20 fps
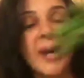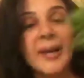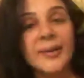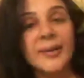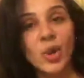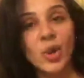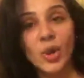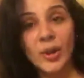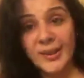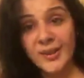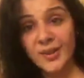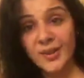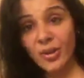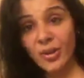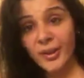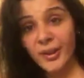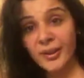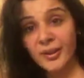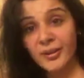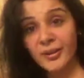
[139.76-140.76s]
at all
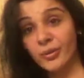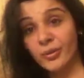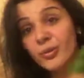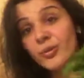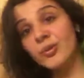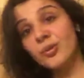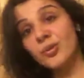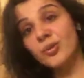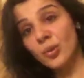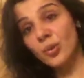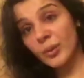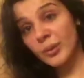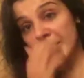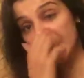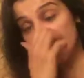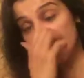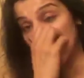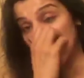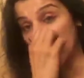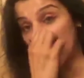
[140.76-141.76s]
exotic food stores,
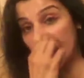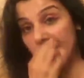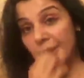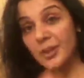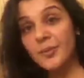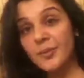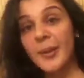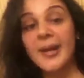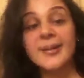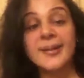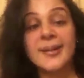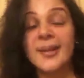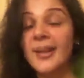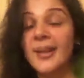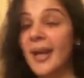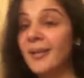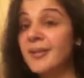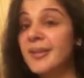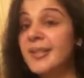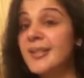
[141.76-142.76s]
Nature's Basket,
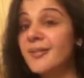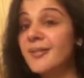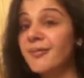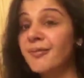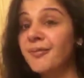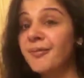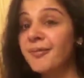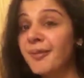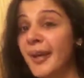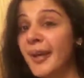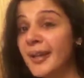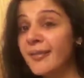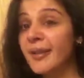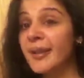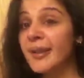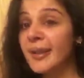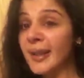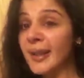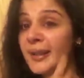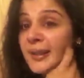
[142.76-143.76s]
and it's very,
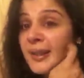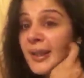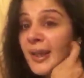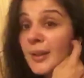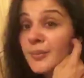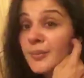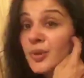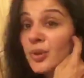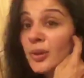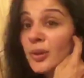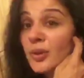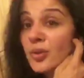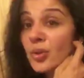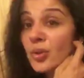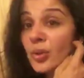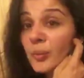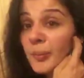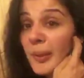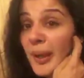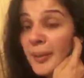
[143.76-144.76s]
very healthy. Helps to
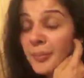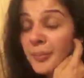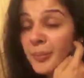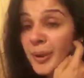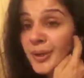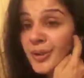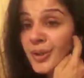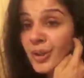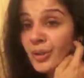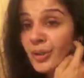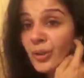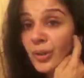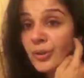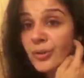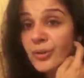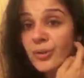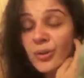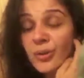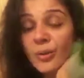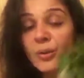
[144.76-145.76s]
control blood pressure
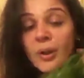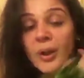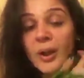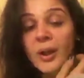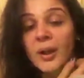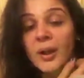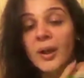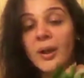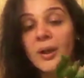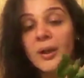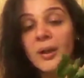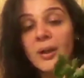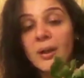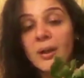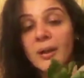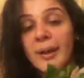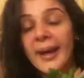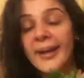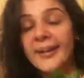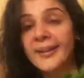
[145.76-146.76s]
also.
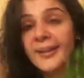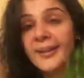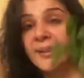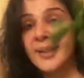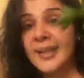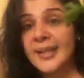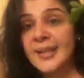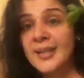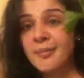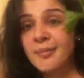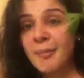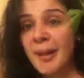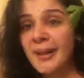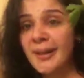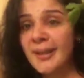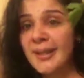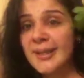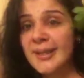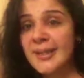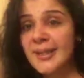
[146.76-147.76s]
It contains
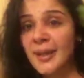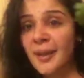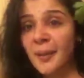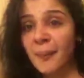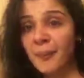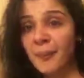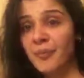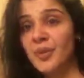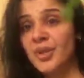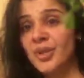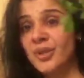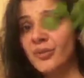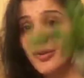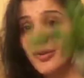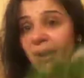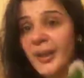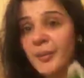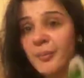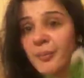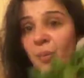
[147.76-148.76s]
magnesium, which is
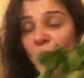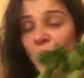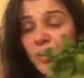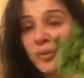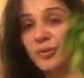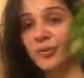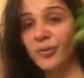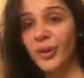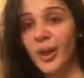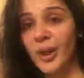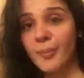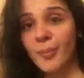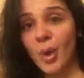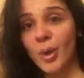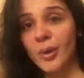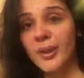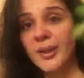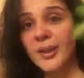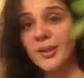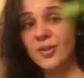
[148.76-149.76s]
very important for our
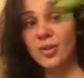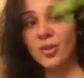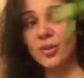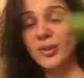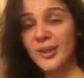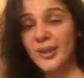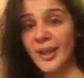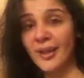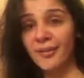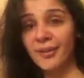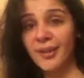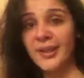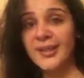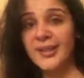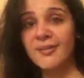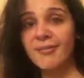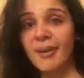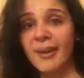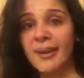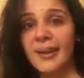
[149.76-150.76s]
body, so celery is
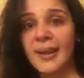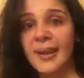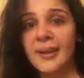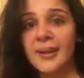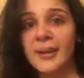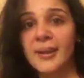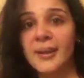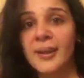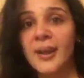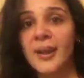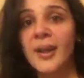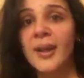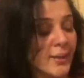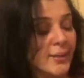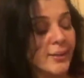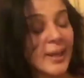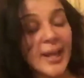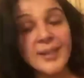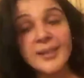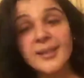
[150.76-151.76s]
very healthy.
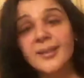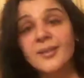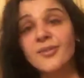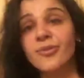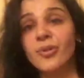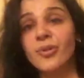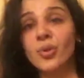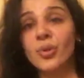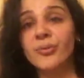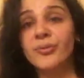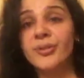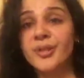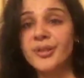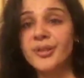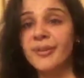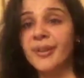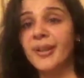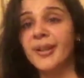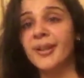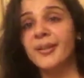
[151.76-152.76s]
Next food, which is
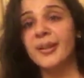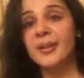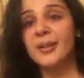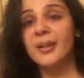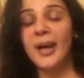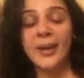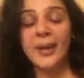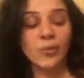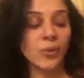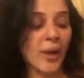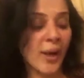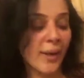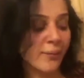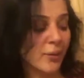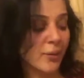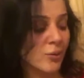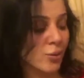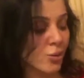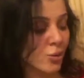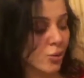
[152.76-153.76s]
very I don't have it
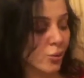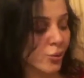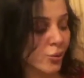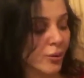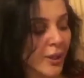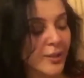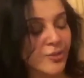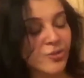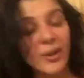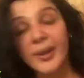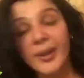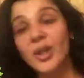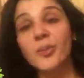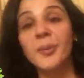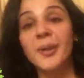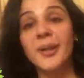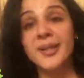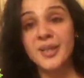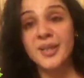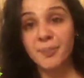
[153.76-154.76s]
to show you guys right now, but
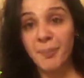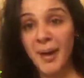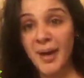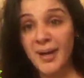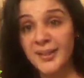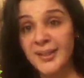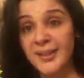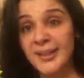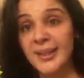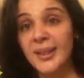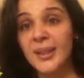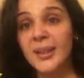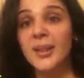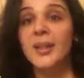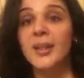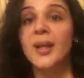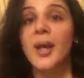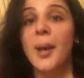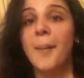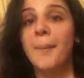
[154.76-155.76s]
it's parsley.
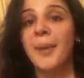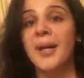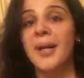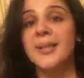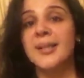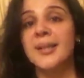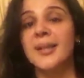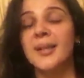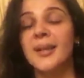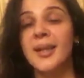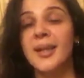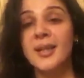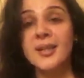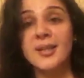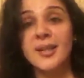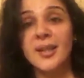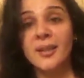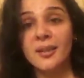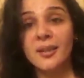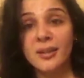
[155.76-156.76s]
Parsley again is
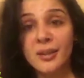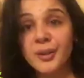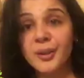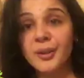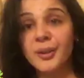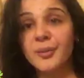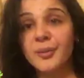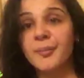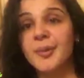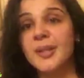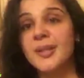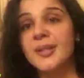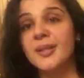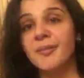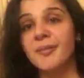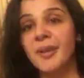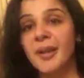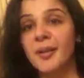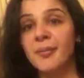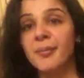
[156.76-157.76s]
an herb. It's
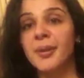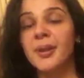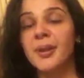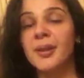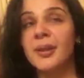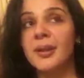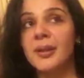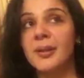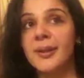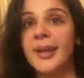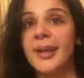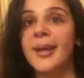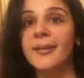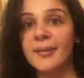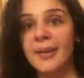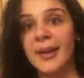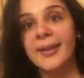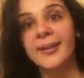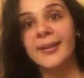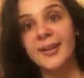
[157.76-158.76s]
available again
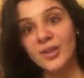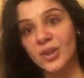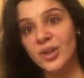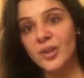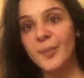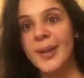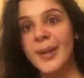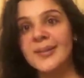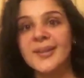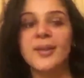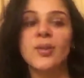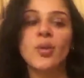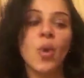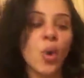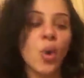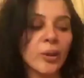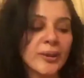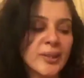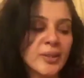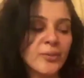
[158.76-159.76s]
at Nature's Basket.
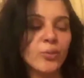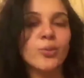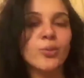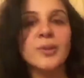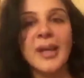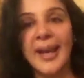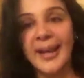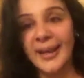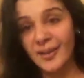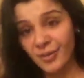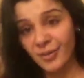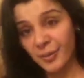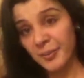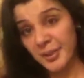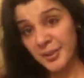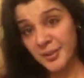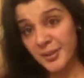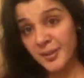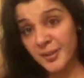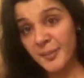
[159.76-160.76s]
All these foods I get from
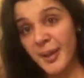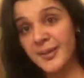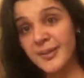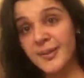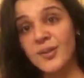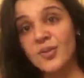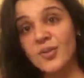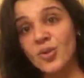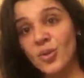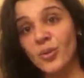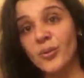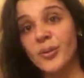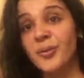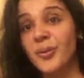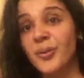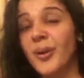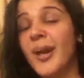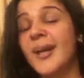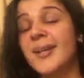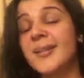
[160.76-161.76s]
Nature's Basket, so if you
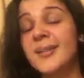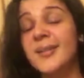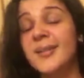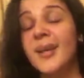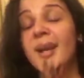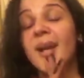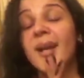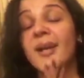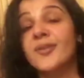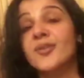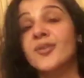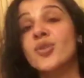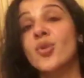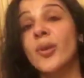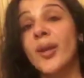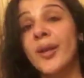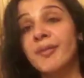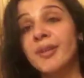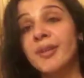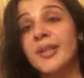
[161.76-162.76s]
guys don't
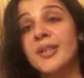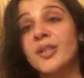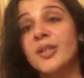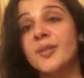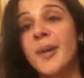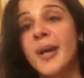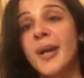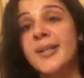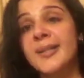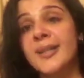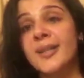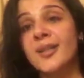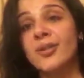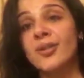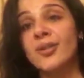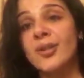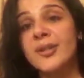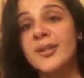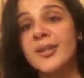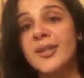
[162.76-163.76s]
have a Nature's Basket in
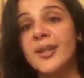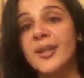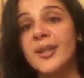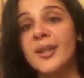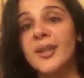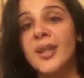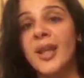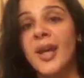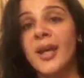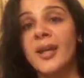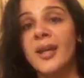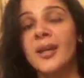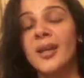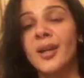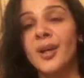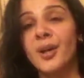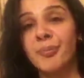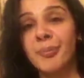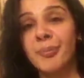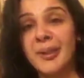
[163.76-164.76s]
your city, then
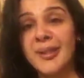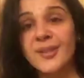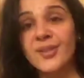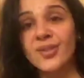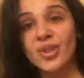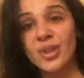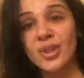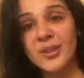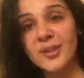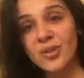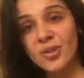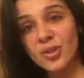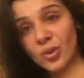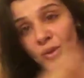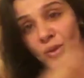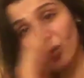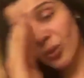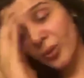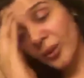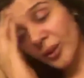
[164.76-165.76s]
please just, you
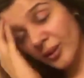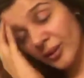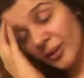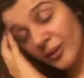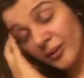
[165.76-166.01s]
know,